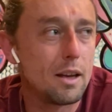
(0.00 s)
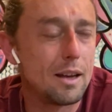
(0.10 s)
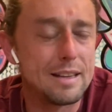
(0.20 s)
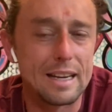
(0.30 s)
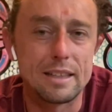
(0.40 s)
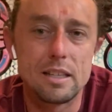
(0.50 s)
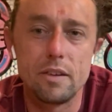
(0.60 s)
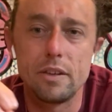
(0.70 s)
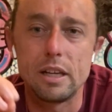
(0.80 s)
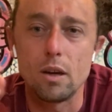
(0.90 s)

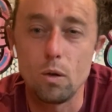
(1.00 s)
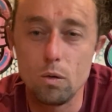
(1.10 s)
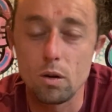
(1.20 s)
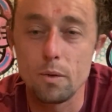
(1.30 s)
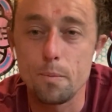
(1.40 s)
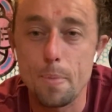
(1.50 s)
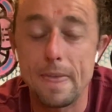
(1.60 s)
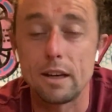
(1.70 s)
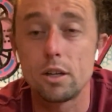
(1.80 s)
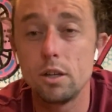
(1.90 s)
negativity, or
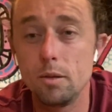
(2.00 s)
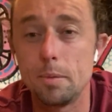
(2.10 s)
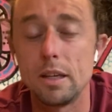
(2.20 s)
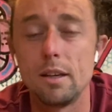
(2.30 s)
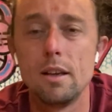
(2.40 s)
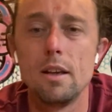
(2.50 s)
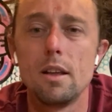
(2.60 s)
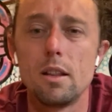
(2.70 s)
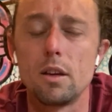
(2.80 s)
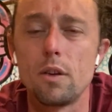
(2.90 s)
it could be
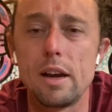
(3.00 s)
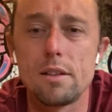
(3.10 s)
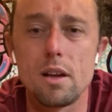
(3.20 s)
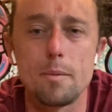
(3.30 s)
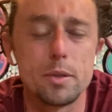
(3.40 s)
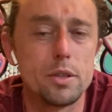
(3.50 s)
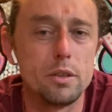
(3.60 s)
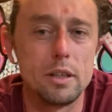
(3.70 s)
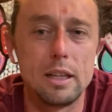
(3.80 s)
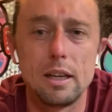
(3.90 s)
the greatest
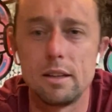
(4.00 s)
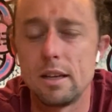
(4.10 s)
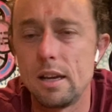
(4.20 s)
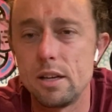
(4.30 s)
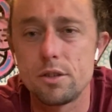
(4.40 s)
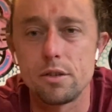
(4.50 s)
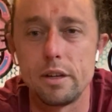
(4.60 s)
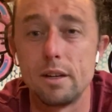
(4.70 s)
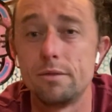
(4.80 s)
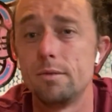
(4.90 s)
opportunity in the
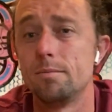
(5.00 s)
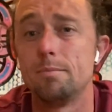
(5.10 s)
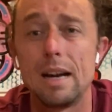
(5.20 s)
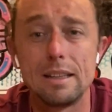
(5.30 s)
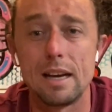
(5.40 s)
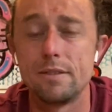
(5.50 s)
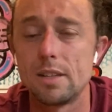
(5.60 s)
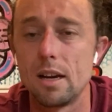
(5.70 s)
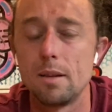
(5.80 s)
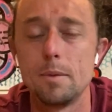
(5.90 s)
history of my
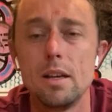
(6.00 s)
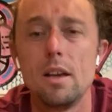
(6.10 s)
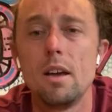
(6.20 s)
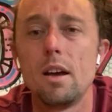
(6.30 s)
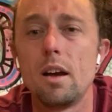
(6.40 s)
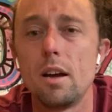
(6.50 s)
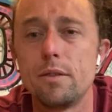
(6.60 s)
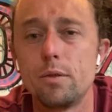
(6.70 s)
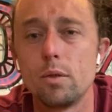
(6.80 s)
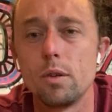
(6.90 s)
lifetime
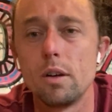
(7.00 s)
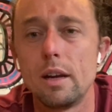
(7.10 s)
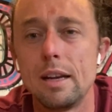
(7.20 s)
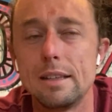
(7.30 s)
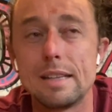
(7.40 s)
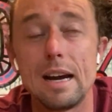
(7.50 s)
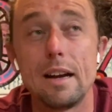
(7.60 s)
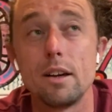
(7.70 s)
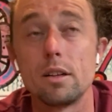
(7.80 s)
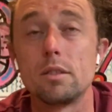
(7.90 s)
for an
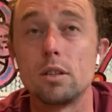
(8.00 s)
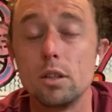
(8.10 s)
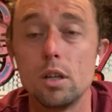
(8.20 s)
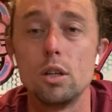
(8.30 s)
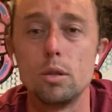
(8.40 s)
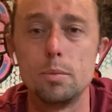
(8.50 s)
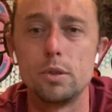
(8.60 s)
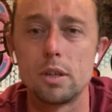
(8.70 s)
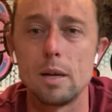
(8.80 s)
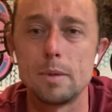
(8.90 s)
entire
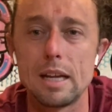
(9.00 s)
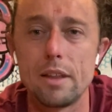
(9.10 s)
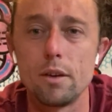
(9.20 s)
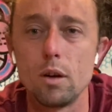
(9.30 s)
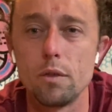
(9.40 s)
globe to come together